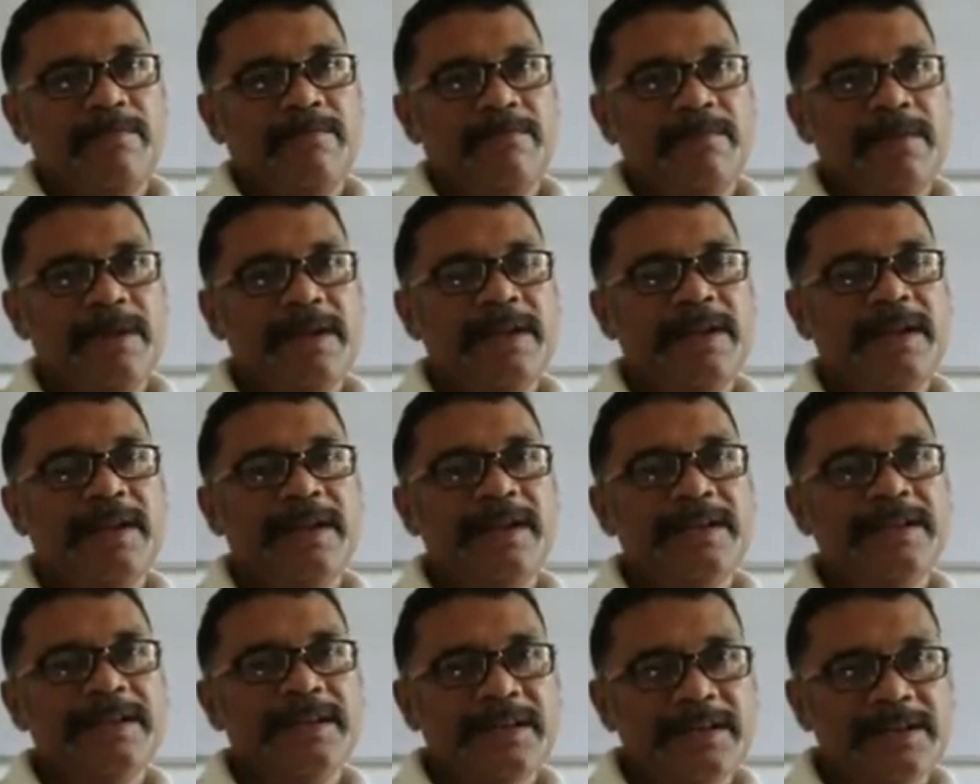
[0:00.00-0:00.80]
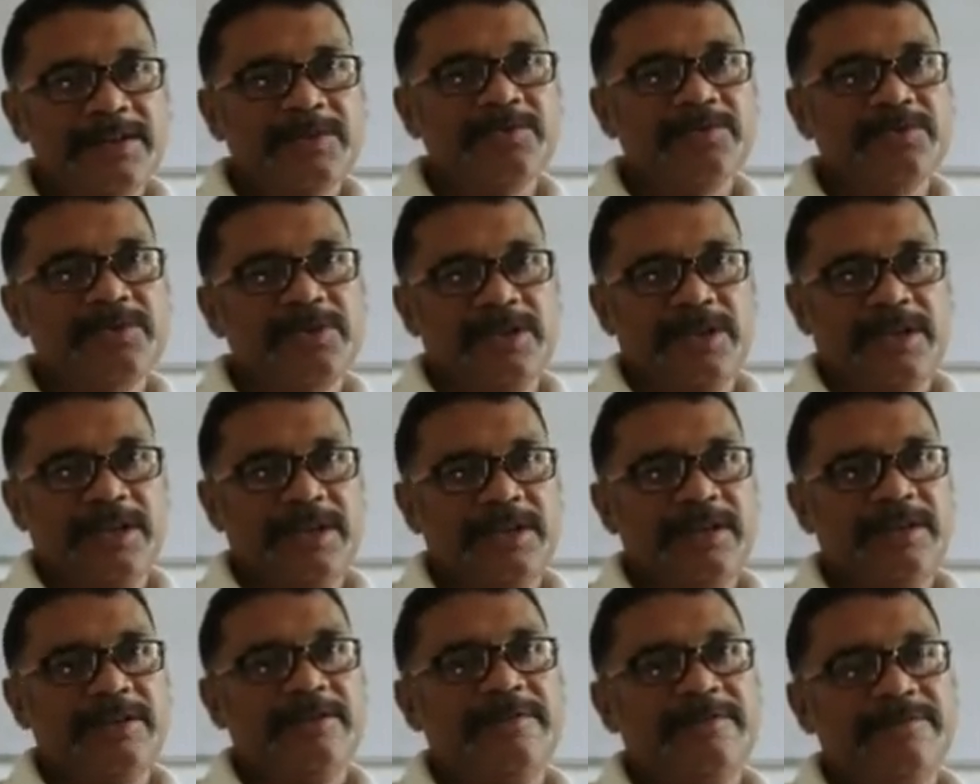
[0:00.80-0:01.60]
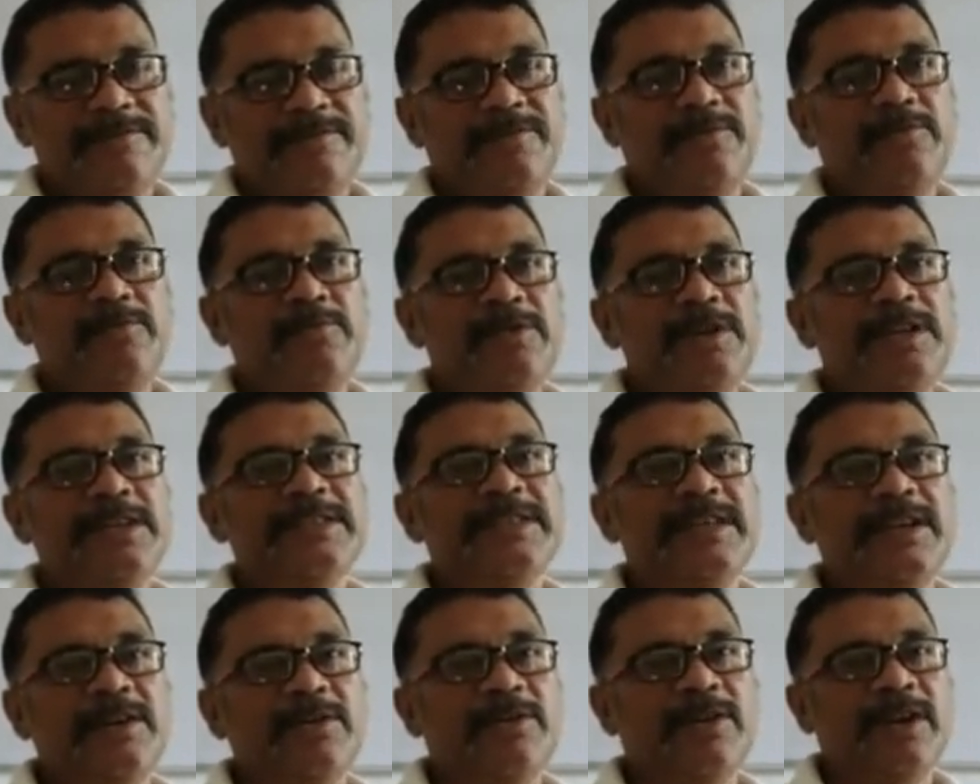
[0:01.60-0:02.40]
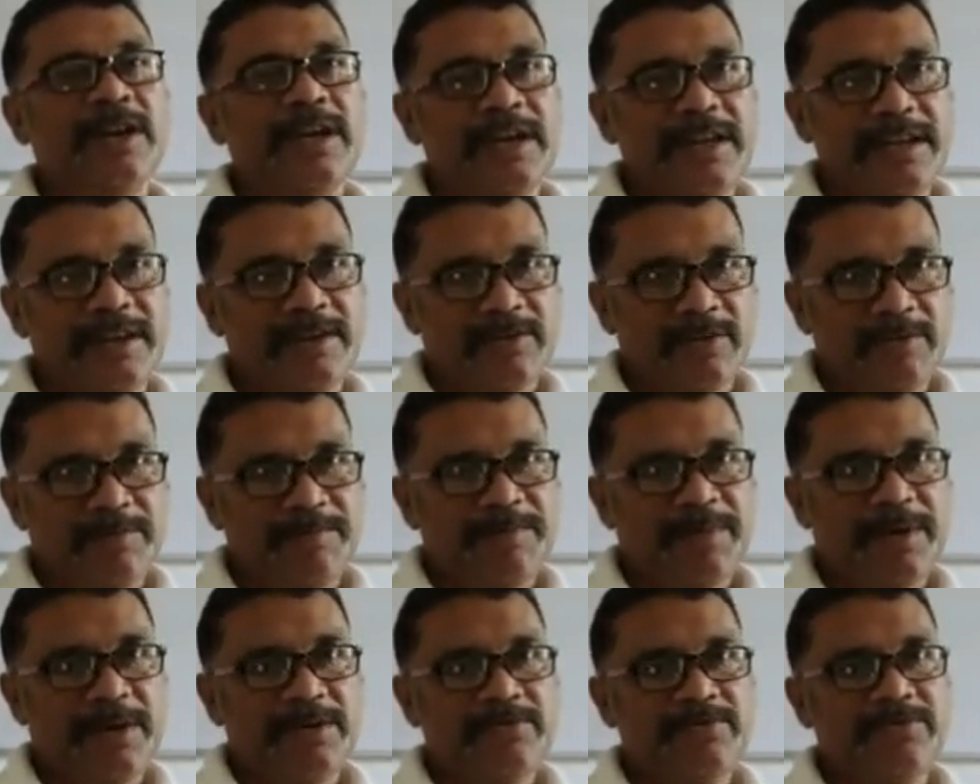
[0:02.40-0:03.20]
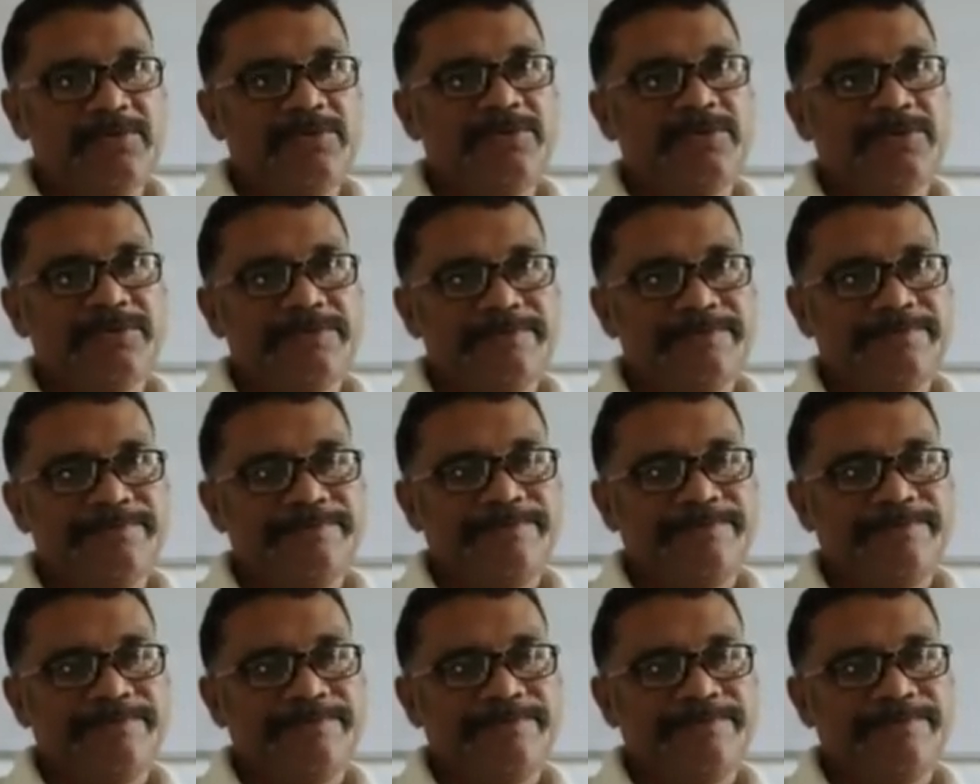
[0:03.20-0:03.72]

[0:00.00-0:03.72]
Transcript: Very clear to say, food is an organic compound,